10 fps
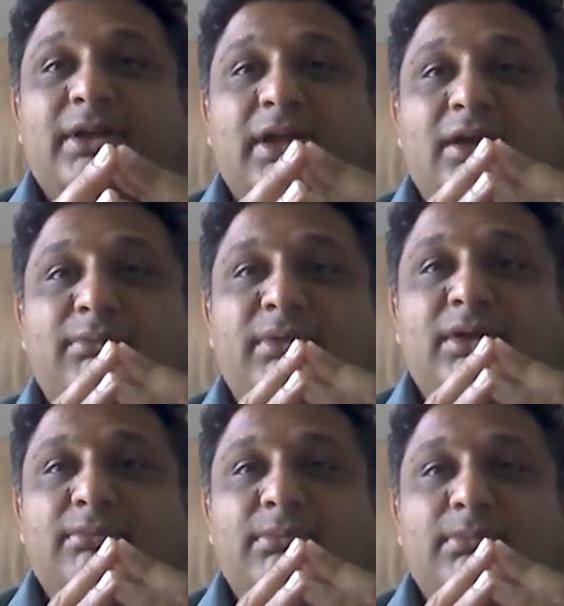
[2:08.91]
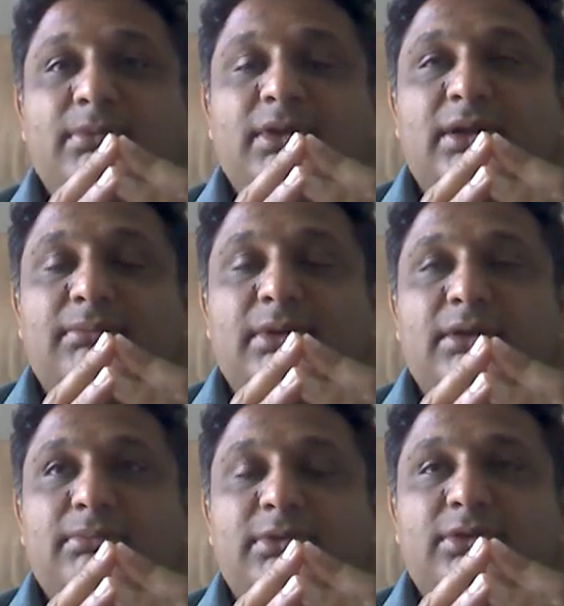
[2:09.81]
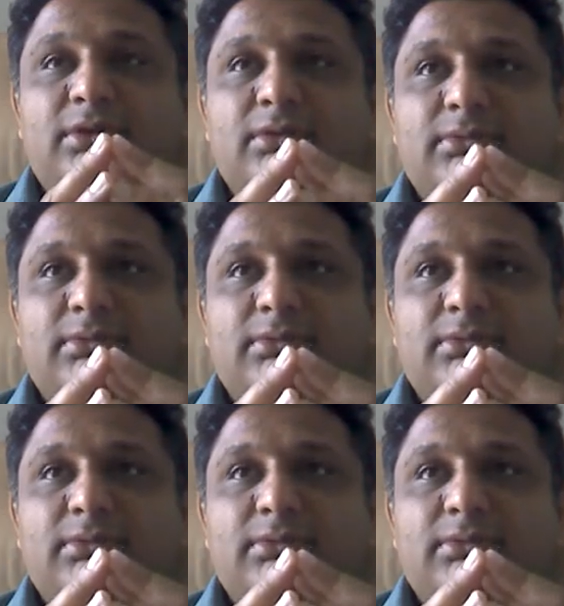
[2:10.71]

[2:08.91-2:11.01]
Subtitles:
I made a mistake.